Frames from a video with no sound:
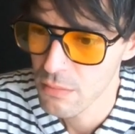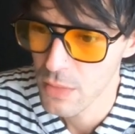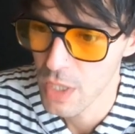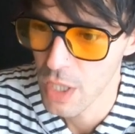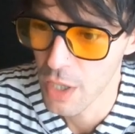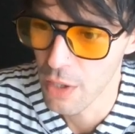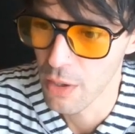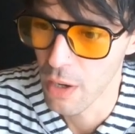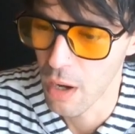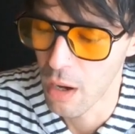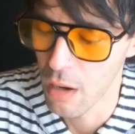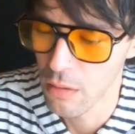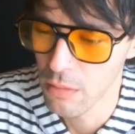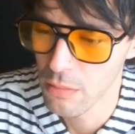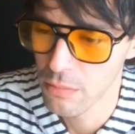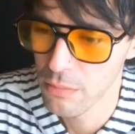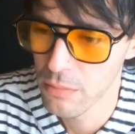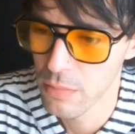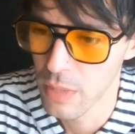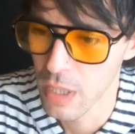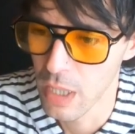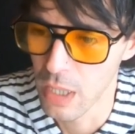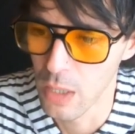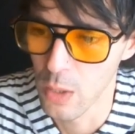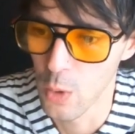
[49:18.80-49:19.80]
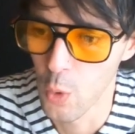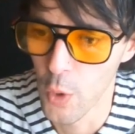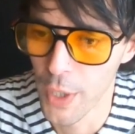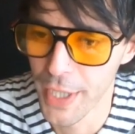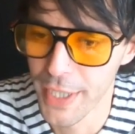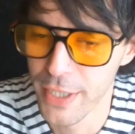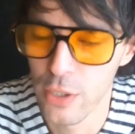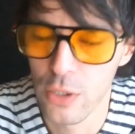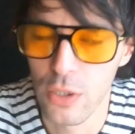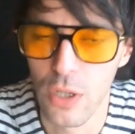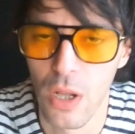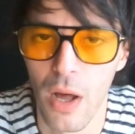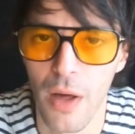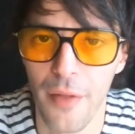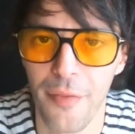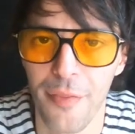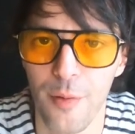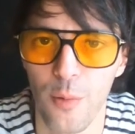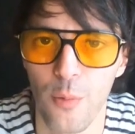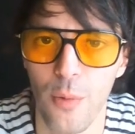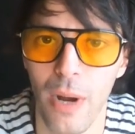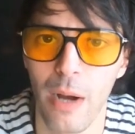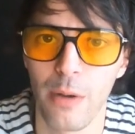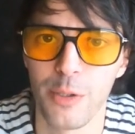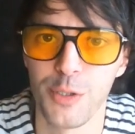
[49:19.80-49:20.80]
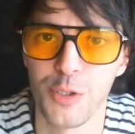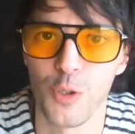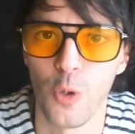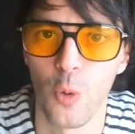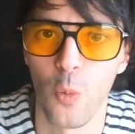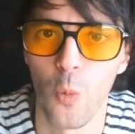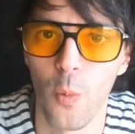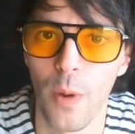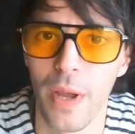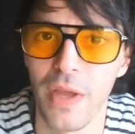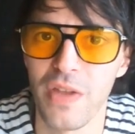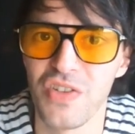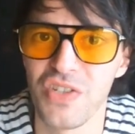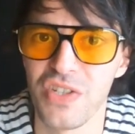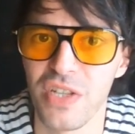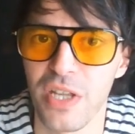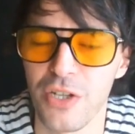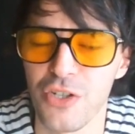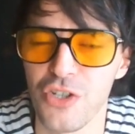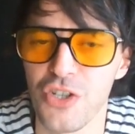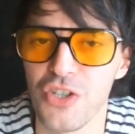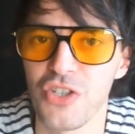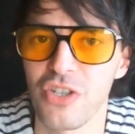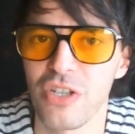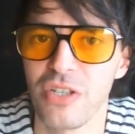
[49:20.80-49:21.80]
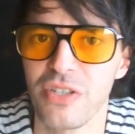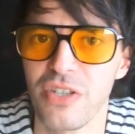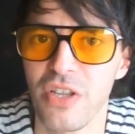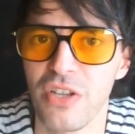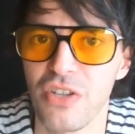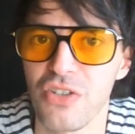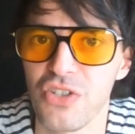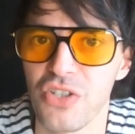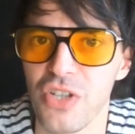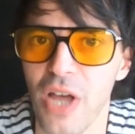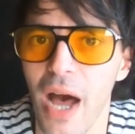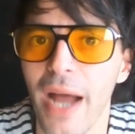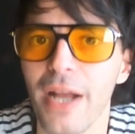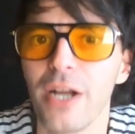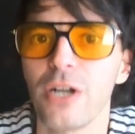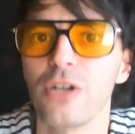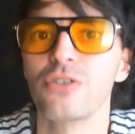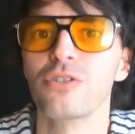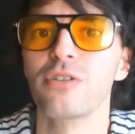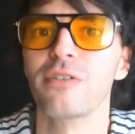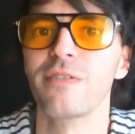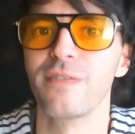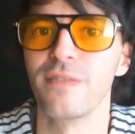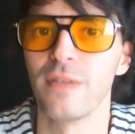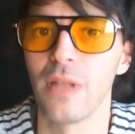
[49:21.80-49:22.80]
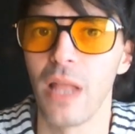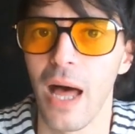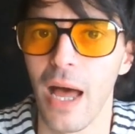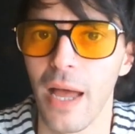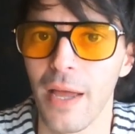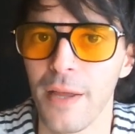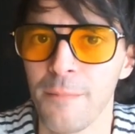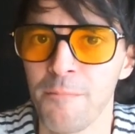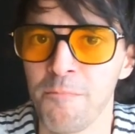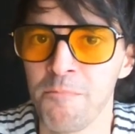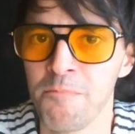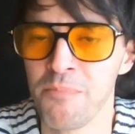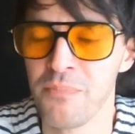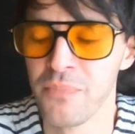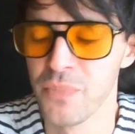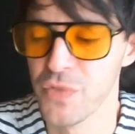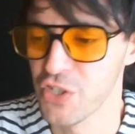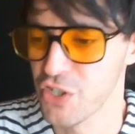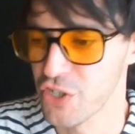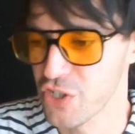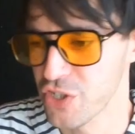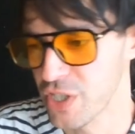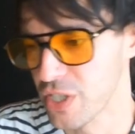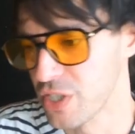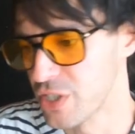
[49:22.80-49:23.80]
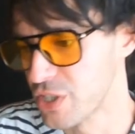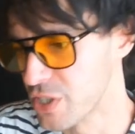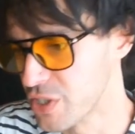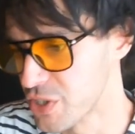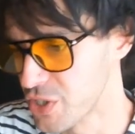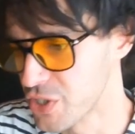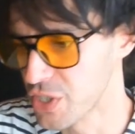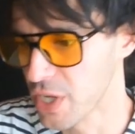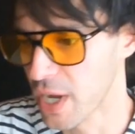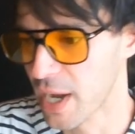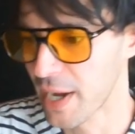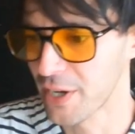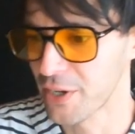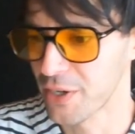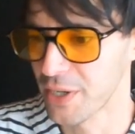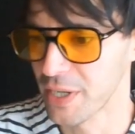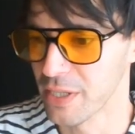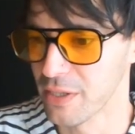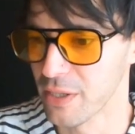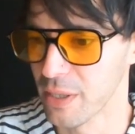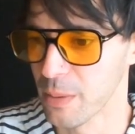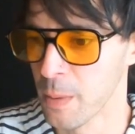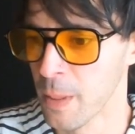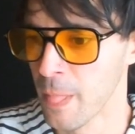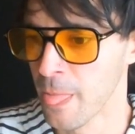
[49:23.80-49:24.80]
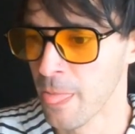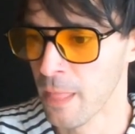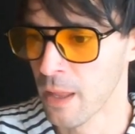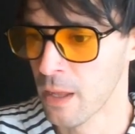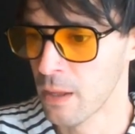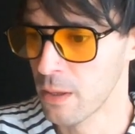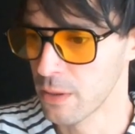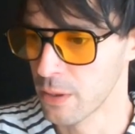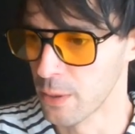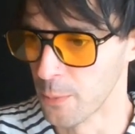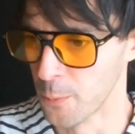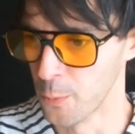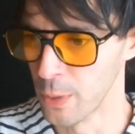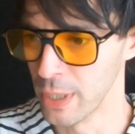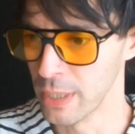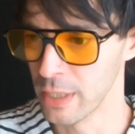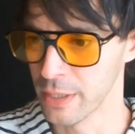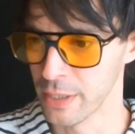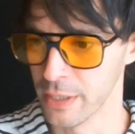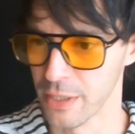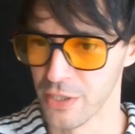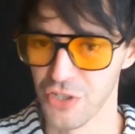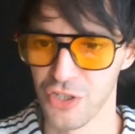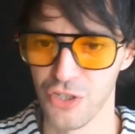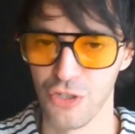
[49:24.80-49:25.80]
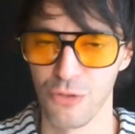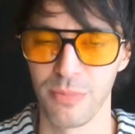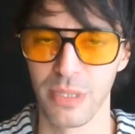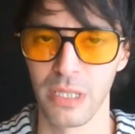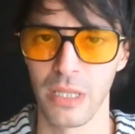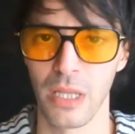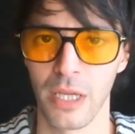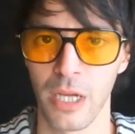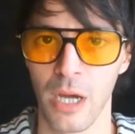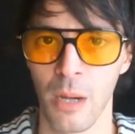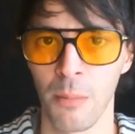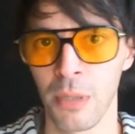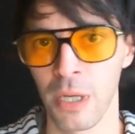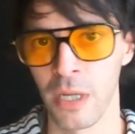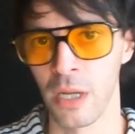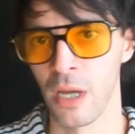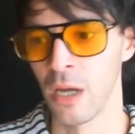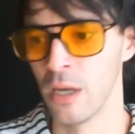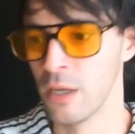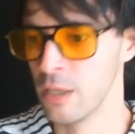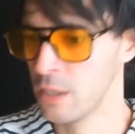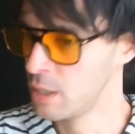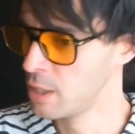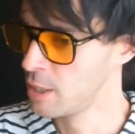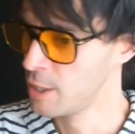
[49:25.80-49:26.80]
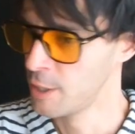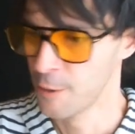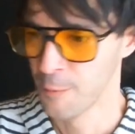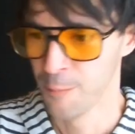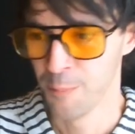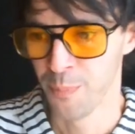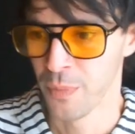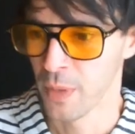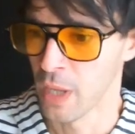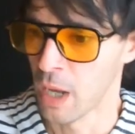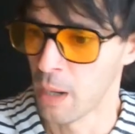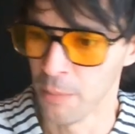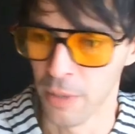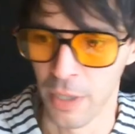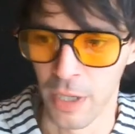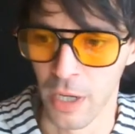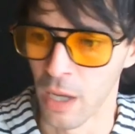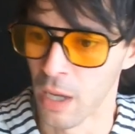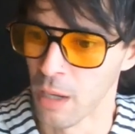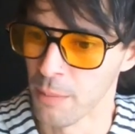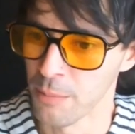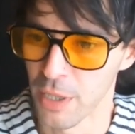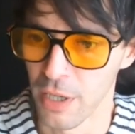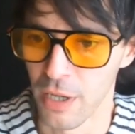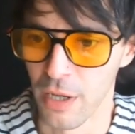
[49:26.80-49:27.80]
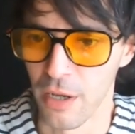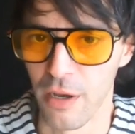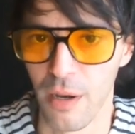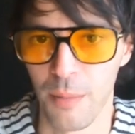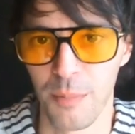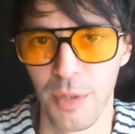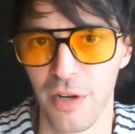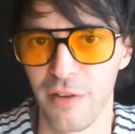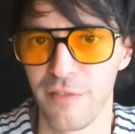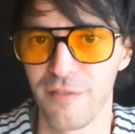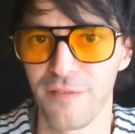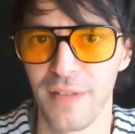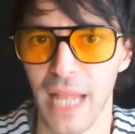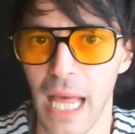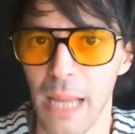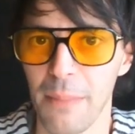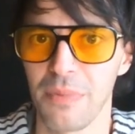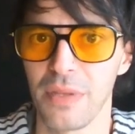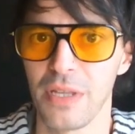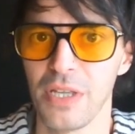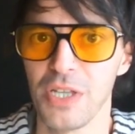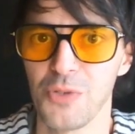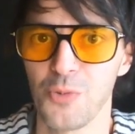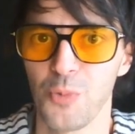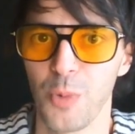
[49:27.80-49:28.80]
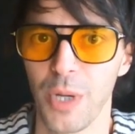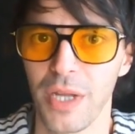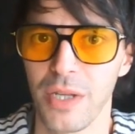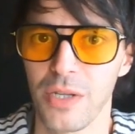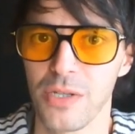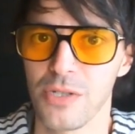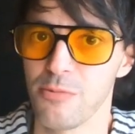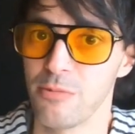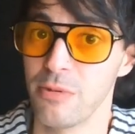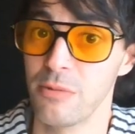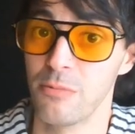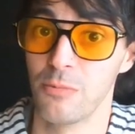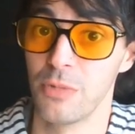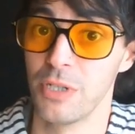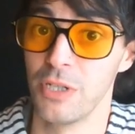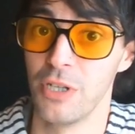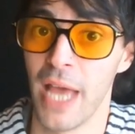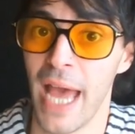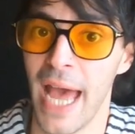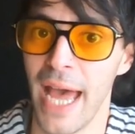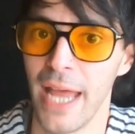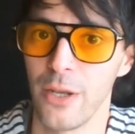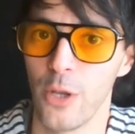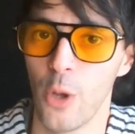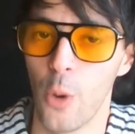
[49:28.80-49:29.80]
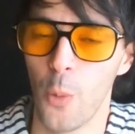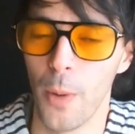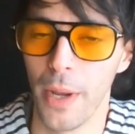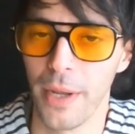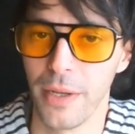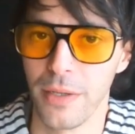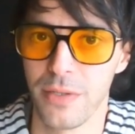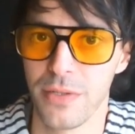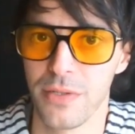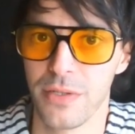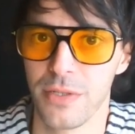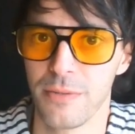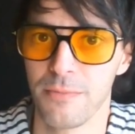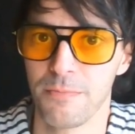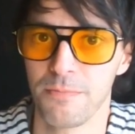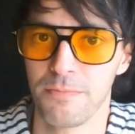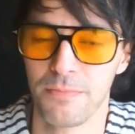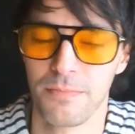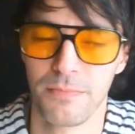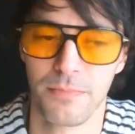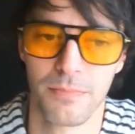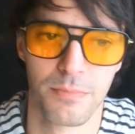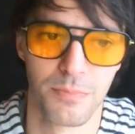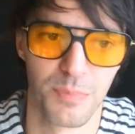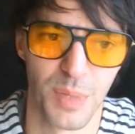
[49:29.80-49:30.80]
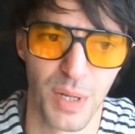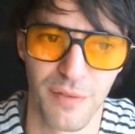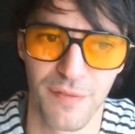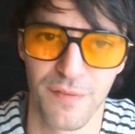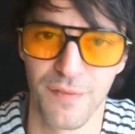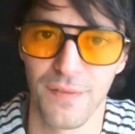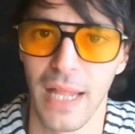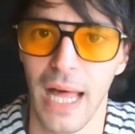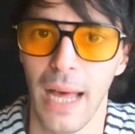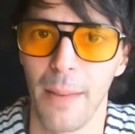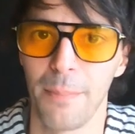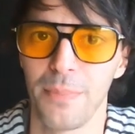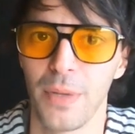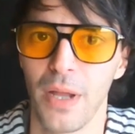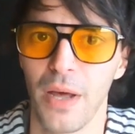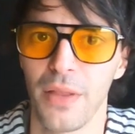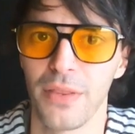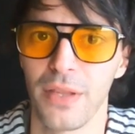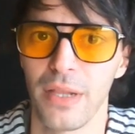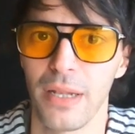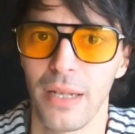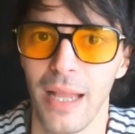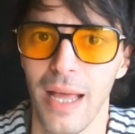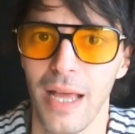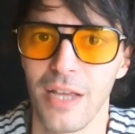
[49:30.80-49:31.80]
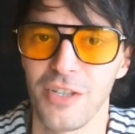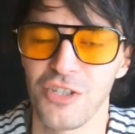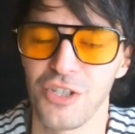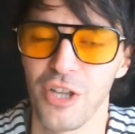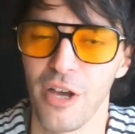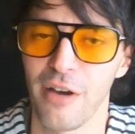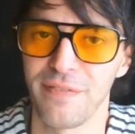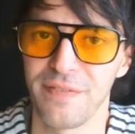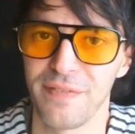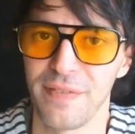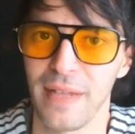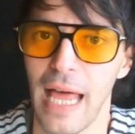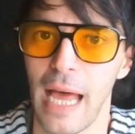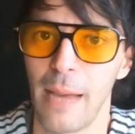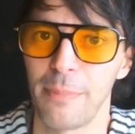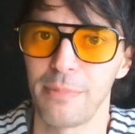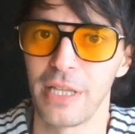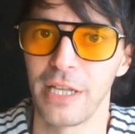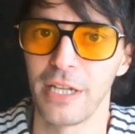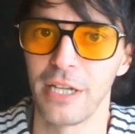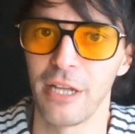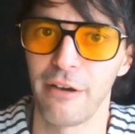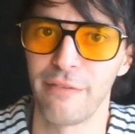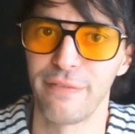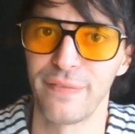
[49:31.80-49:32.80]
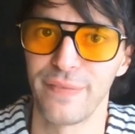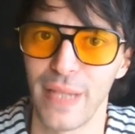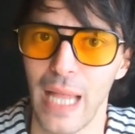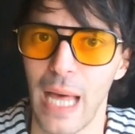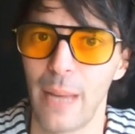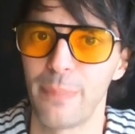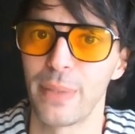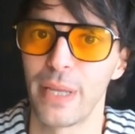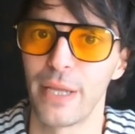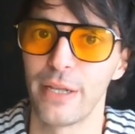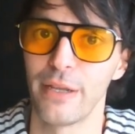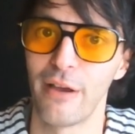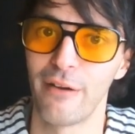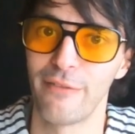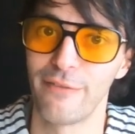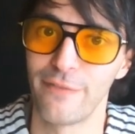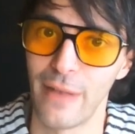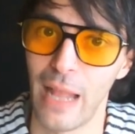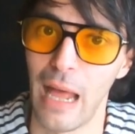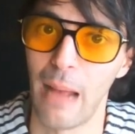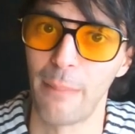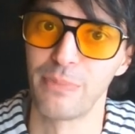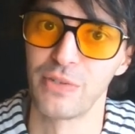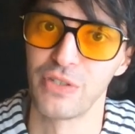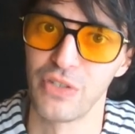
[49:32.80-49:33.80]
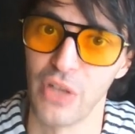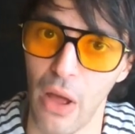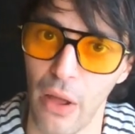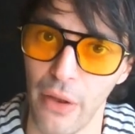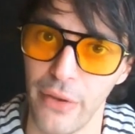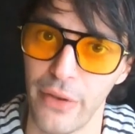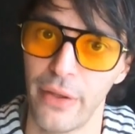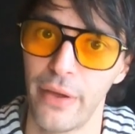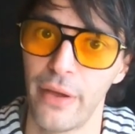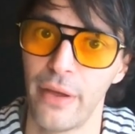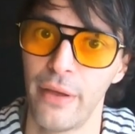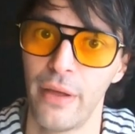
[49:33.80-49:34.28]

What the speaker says: you know, a loincloth around your waist and just a desire to fly. Just a desire and the willingness to be like, I'm gonna flap these wings when you had no wings. But flap nonetheless, you flapped and you flapped and you flapped, son.